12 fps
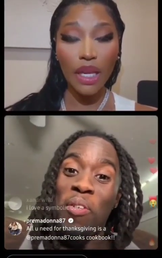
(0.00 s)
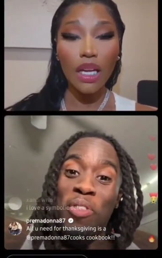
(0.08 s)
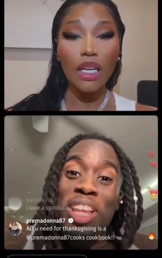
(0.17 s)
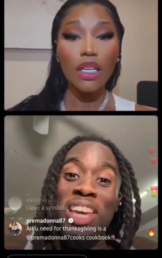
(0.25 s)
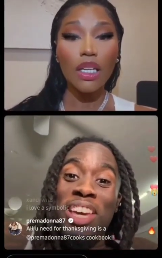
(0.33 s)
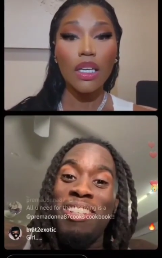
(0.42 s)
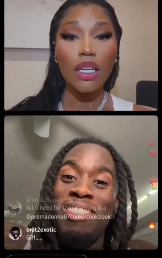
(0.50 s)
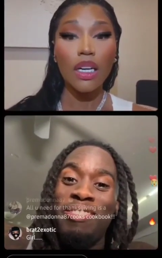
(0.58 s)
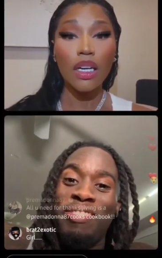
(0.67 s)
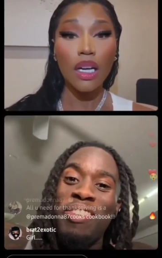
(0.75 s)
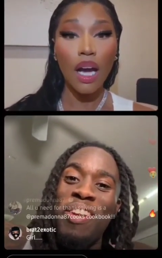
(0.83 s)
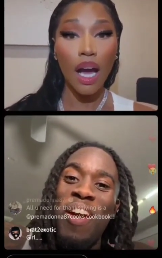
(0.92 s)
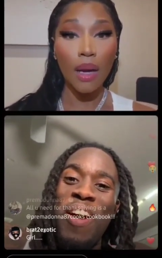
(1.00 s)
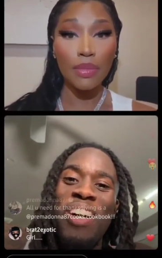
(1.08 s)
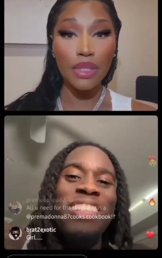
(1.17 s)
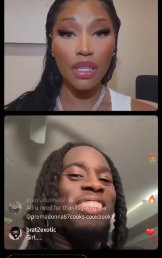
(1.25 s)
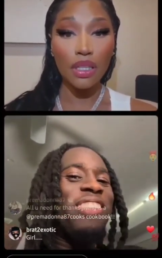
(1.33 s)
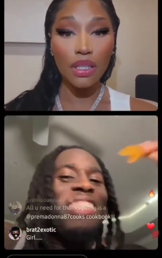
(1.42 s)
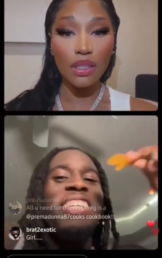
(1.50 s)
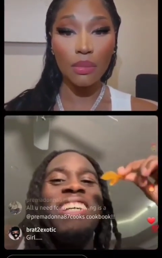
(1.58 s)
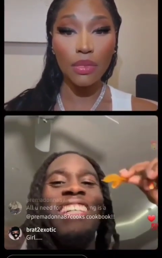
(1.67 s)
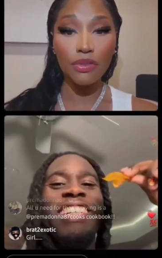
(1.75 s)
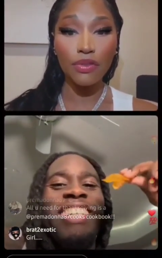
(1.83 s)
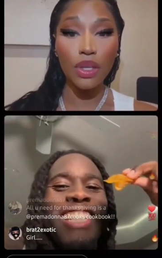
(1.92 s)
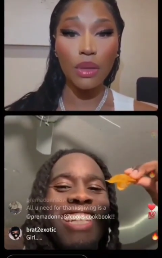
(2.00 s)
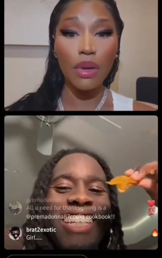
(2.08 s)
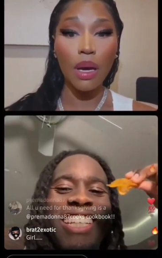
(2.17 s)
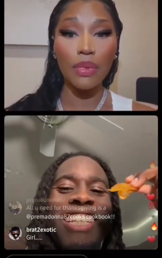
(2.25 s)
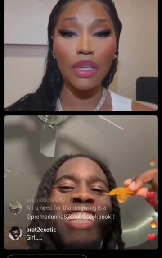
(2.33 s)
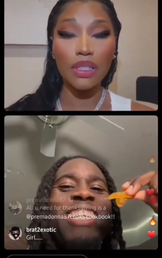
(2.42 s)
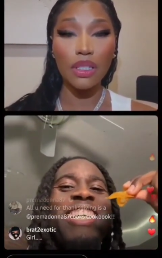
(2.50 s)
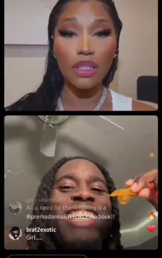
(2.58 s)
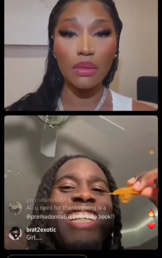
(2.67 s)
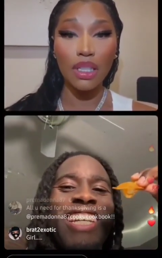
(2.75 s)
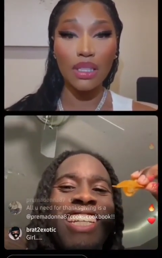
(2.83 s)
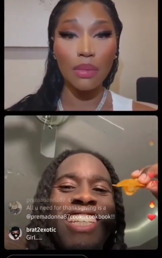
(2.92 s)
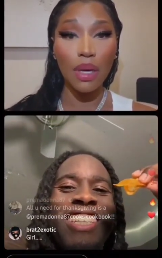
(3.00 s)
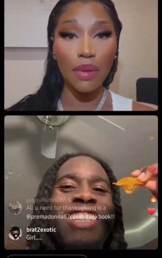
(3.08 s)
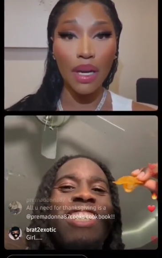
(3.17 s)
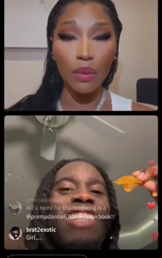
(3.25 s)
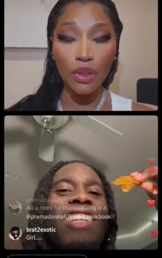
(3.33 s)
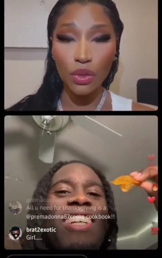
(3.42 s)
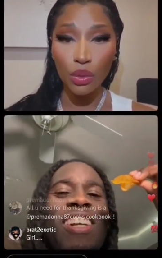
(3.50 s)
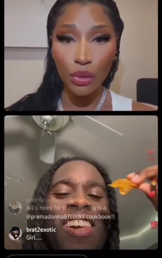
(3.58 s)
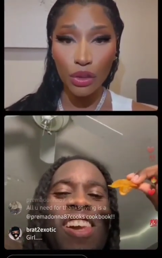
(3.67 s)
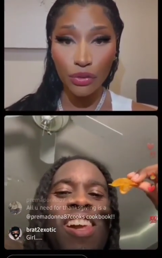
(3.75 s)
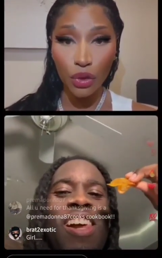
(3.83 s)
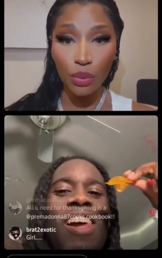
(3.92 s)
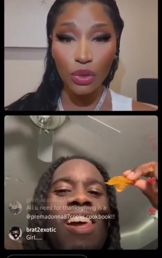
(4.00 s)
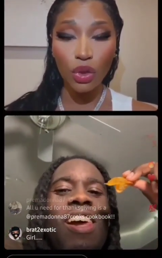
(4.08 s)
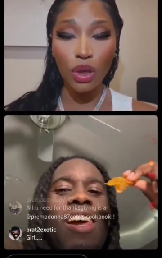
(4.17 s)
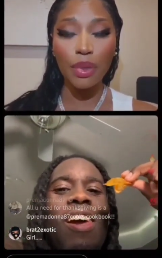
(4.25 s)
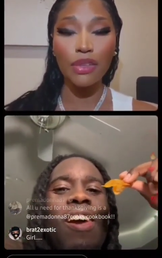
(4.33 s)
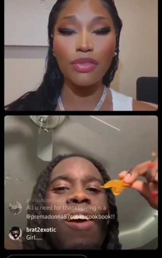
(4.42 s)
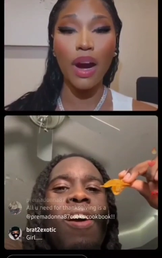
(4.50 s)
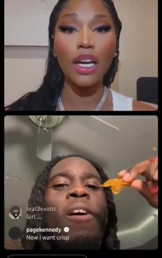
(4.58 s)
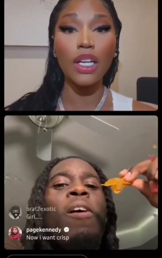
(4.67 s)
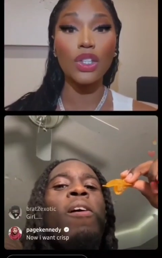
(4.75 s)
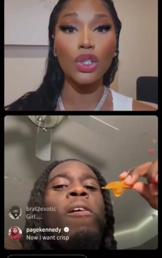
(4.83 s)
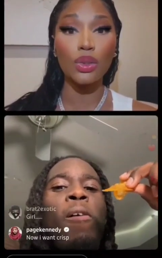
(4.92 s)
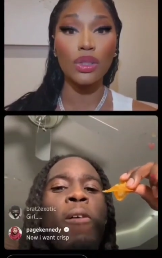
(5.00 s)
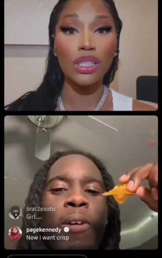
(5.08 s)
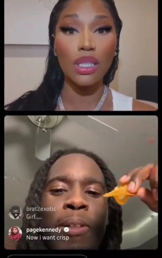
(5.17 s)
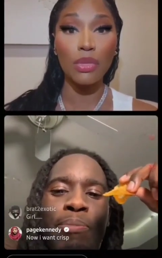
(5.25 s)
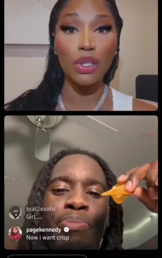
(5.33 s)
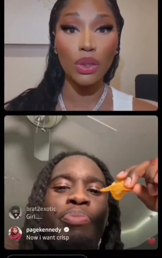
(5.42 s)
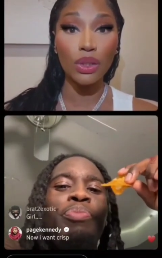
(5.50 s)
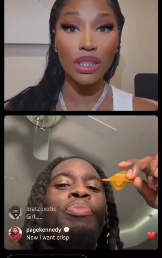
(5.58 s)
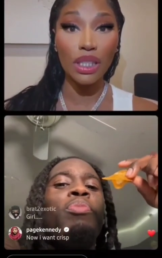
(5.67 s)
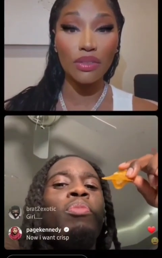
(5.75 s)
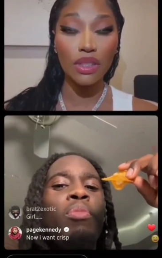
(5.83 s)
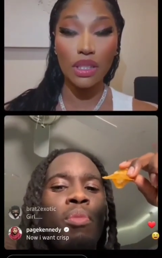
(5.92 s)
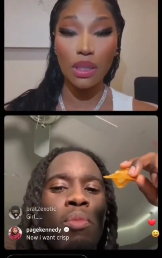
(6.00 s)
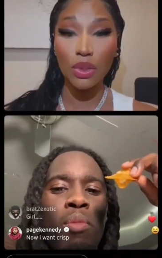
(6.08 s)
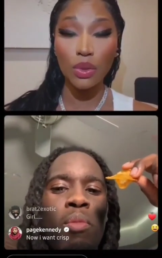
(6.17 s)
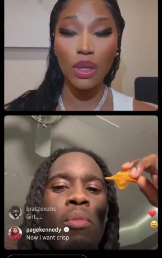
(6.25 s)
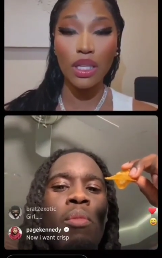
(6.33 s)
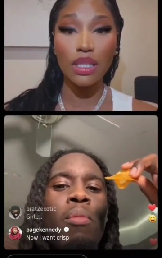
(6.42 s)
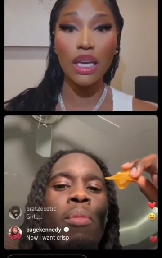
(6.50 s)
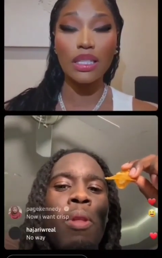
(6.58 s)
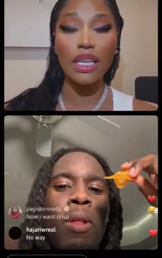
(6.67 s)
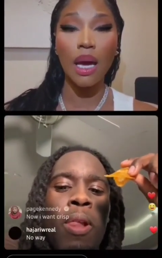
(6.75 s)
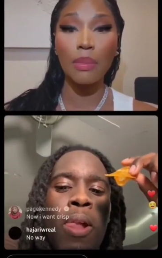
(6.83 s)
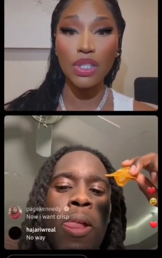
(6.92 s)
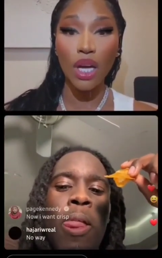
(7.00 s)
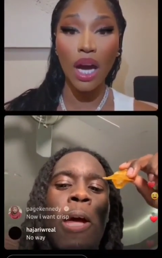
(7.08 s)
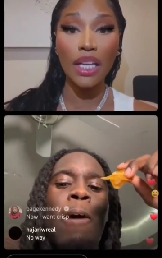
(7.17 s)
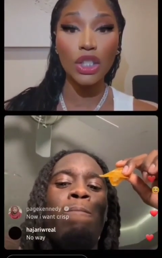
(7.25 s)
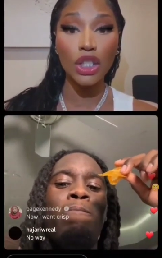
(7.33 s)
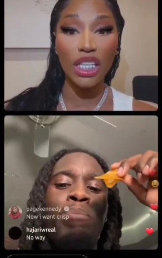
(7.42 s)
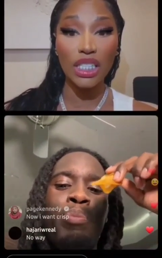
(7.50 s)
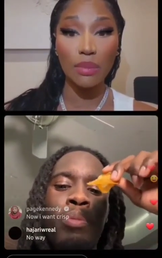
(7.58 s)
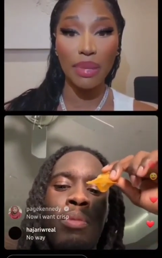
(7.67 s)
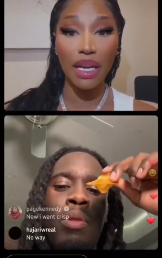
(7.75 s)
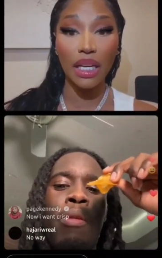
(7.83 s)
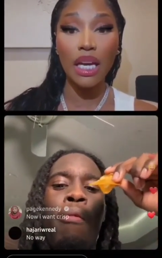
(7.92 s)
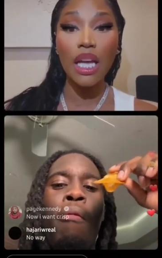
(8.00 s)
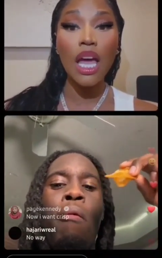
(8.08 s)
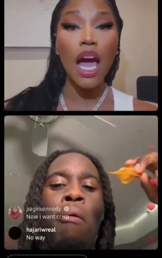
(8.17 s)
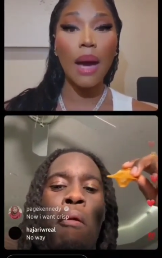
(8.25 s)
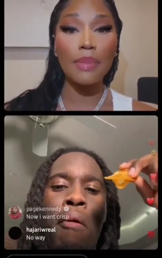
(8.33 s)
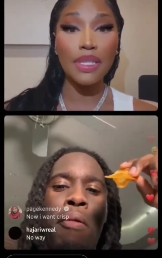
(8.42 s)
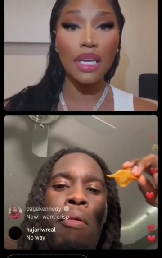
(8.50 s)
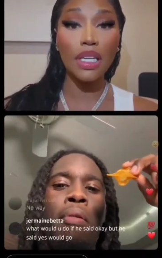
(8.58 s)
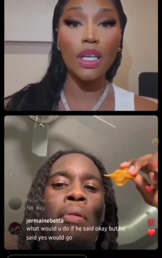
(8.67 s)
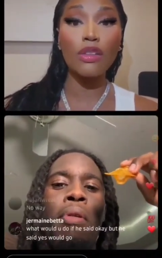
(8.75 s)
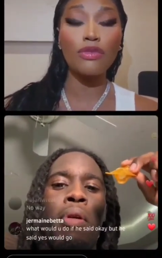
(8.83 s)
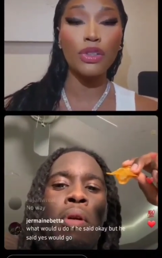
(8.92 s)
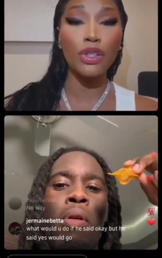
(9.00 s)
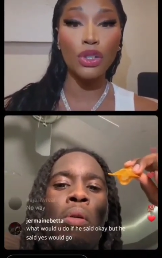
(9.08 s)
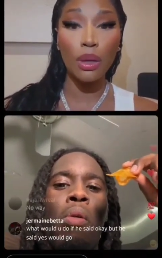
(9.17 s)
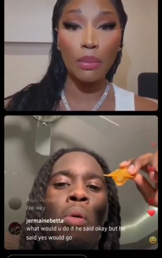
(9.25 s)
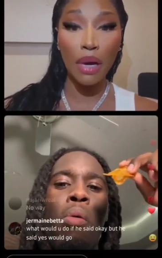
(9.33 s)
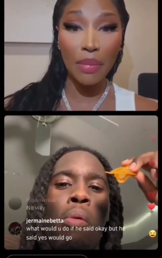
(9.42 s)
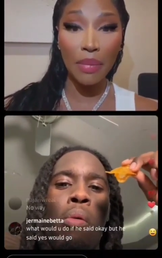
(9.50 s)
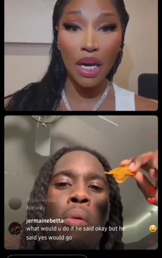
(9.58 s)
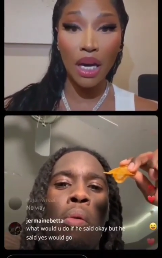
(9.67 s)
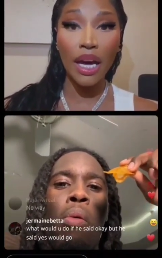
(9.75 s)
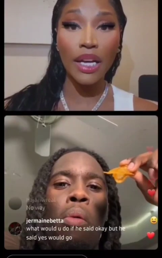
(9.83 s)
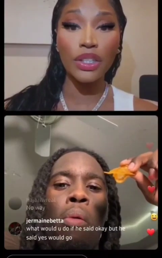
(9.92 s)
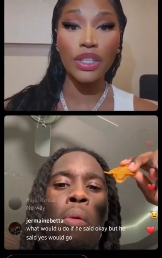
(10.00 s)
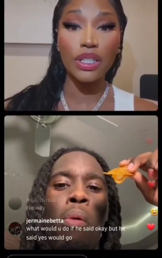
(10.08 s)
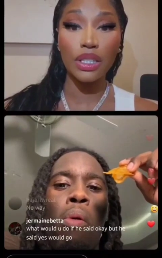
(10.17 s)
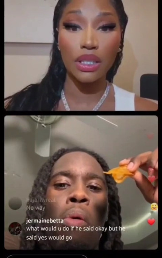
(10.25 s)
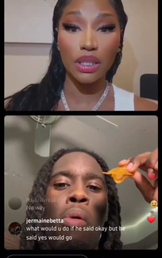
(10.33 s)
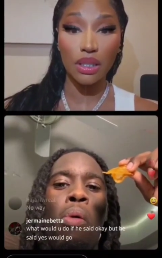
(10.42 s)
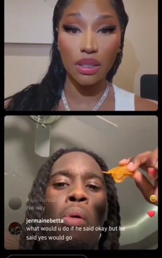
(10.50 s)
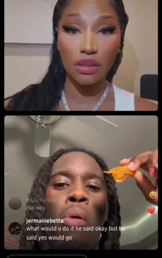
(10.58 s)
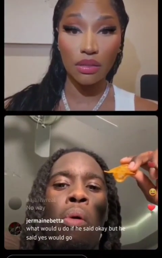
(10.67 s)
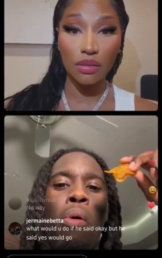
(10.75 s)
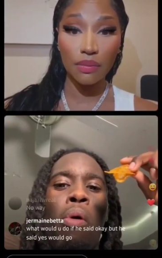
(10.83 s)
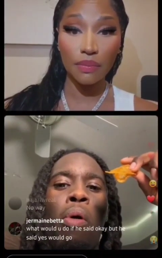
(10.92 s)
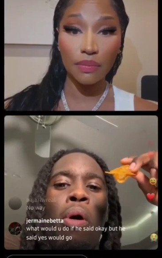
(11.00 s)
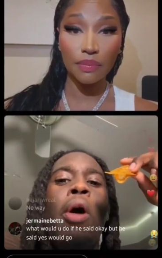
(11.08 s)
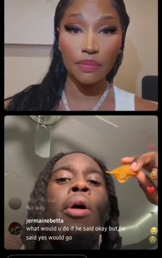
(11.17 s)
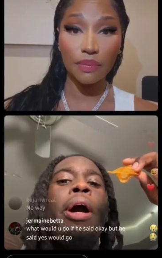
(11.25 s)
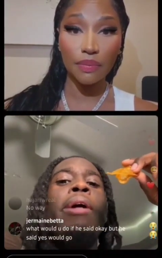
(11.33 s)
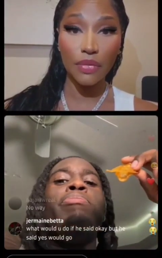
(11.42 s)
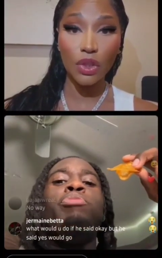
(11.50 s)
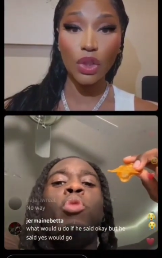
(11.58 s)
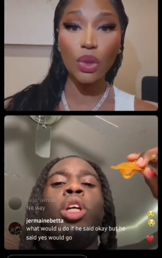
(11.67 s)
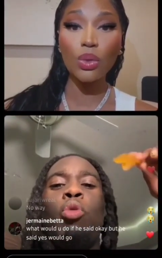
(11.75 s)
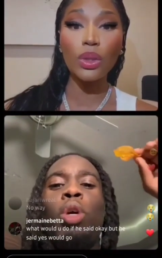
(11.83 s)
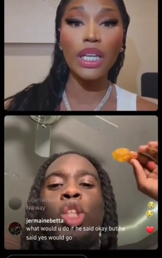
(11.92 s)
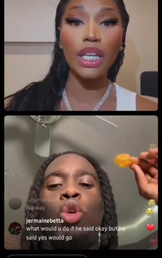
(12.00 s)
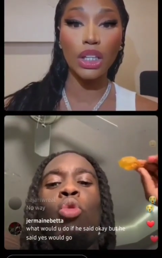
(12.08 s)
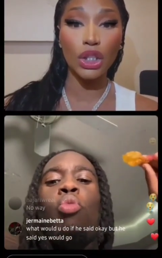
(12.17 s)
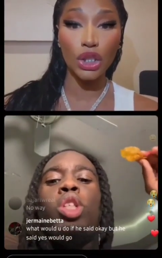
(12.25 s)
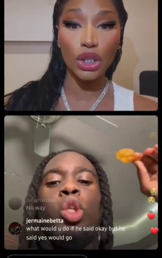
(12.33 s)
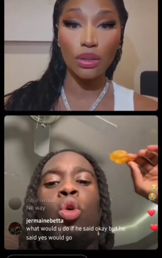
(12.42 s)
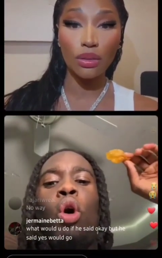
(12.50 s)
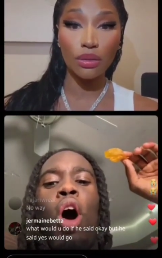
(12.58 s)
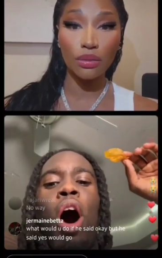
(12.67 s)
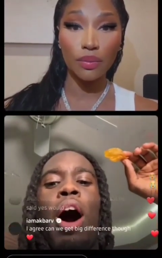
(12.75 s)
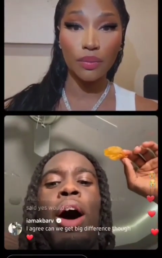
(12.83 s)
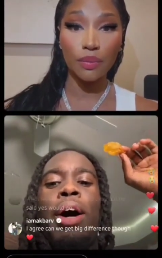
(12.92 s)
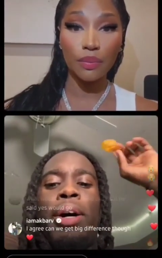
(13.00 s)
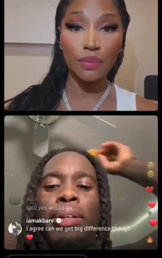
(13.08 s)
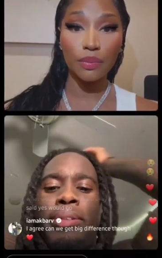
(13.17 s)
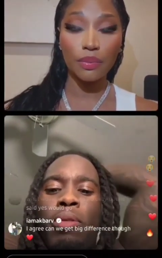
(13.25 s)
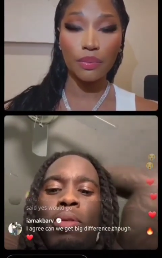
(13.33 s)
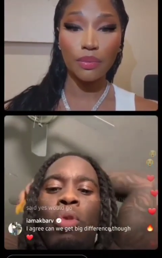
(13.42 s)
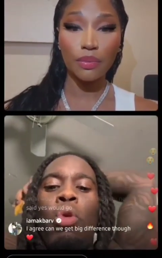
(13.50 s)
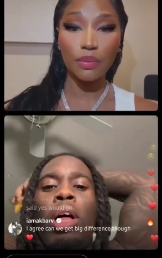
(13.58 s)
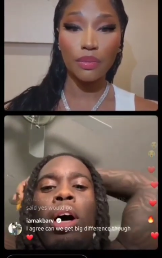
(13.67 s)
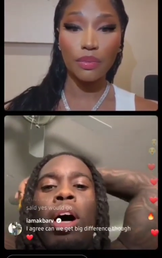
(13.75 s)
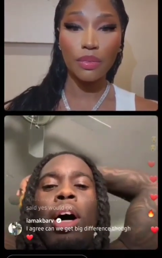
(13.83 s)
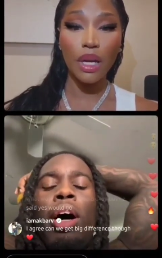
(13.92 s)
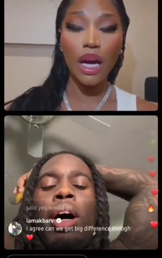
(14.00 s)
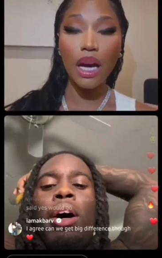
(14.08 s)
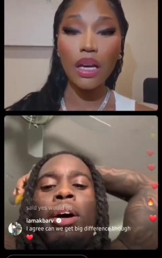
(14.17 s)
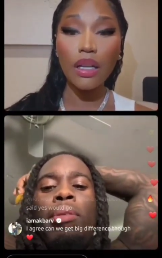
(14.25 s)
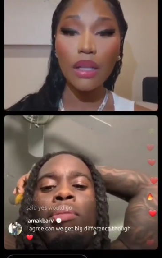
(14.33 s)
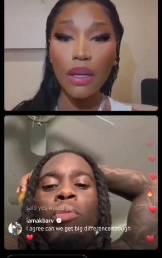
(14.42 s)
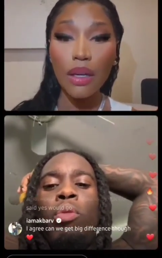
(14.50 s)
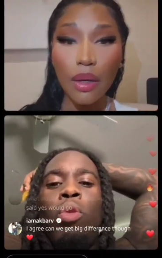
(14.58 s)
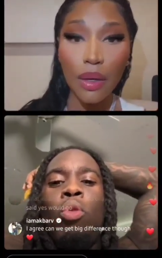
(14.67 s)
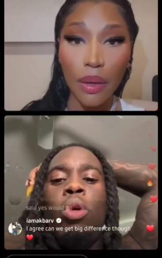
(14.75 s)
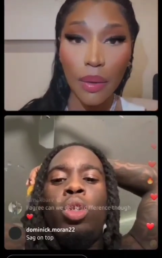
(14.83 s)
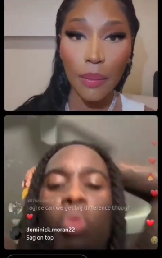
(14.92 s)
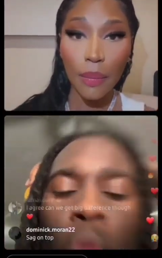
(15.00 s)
Speaker 1: Really? I'm sending something for your mom. This is a new review of Friday to December on and JC Penney. I'm sending it for your mom, sis. Okay. What what you what you going uh uh huh? what